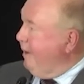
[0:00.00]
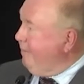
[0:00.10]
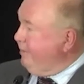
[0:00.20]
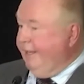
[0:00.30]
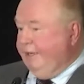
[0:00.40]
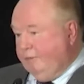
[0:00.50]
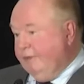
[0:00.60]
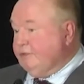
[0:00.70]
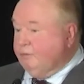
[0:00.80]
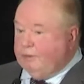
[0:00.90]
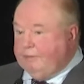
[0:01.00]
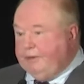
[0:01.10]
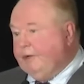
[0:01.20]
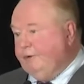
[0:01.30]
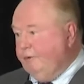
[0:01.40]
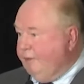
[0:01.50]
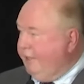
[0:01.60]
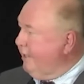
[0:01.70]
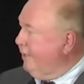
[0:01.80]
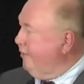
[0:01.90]
at the end of my playing career, so what are you going to
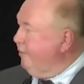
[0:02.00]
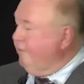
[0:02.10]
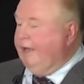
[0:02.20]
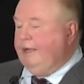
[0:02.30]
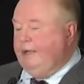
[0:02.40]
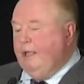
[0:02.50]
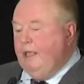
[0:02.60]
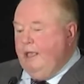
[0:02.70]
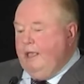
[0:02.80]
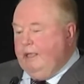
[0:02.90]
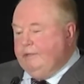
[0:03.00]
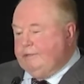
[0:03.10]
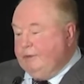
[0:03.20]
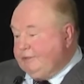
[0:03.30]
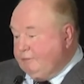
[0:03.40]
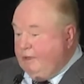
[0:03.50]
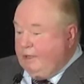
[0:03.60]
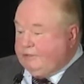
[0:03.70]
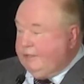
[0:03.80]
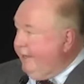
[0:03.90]
do? What are you going to do, right? And so I said,
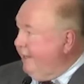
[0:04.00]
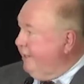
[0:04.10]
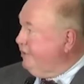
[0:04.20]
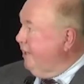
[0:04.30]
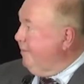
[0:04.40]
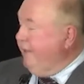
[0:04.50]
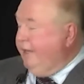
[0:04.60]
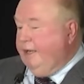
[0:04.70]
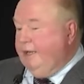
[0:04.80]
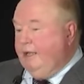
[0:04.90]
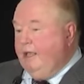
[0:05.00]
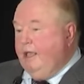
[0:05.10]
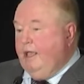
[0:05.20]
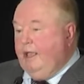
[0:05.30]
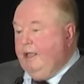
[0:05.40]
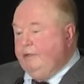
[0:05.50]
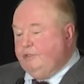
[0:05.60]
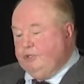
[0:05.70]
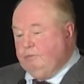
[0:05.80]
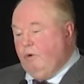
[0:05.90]
well, I'll try to get a job then.
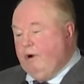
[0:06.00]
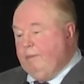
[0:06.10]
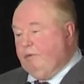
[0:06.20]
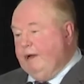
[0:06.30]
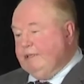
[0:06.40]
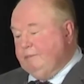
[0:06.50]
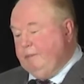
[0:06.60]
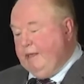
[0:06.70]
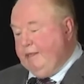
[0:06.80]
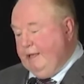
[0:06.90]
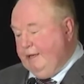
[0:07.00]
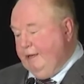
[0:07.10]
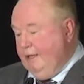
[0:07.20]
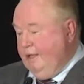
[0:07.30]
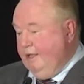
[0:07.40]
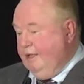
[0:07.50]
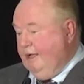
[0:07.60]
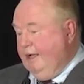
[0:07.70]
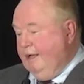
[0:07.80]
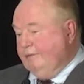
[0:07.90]
And she wrote up a resume
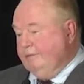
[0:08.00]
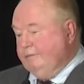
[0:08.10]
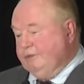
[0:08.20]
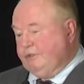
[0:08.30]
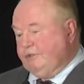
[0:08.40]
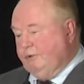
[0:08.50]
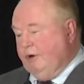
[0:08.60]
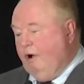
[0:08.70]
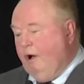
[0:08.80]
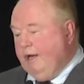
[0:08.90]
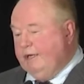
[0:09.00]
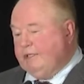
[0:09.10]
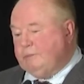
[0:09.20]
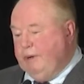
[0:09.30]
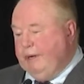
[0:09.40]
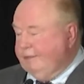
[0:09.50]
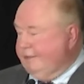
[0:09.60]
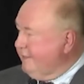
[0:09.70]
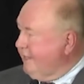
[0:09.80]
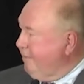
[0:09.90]
that was sort of honest, but
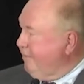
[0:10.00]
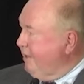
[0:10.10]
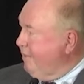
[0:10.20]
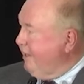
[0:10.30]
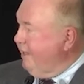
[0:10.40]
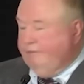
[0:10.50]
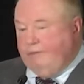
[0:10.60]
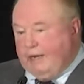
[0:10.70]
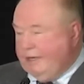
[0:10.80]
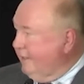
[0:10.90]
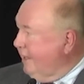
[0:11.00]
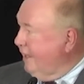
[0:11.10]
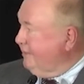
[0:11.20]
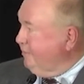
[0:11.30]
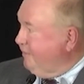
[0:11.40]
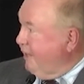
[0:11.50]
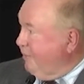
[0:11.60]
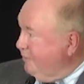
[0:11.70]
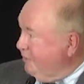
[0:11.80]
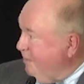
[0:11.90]
at the same time, I didn't recognize
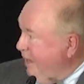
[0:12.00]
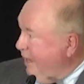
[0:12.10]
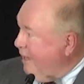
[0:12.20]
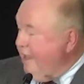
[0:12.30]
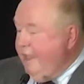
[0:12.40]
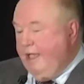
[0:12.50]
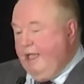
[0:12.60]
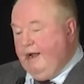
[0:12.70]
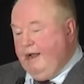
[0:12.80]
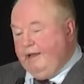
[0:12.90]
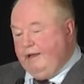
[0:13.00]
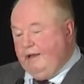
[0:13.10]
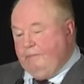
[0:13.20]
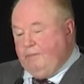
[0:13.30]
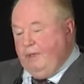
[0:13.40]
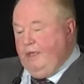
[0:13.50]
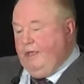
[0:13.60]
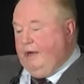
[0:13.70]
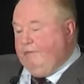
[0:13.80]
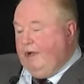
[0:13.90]
that it was me. And I ended
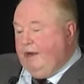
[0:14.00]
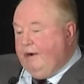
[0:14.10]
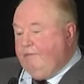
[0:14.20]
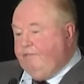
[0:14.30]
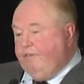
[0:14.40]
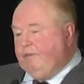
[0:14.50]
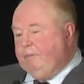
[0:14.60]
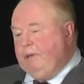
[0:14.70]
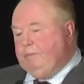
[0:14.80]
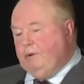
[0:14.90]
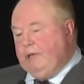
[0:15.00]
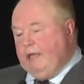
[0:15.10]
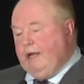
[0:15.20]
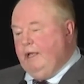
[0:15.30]
up, out of 150 people,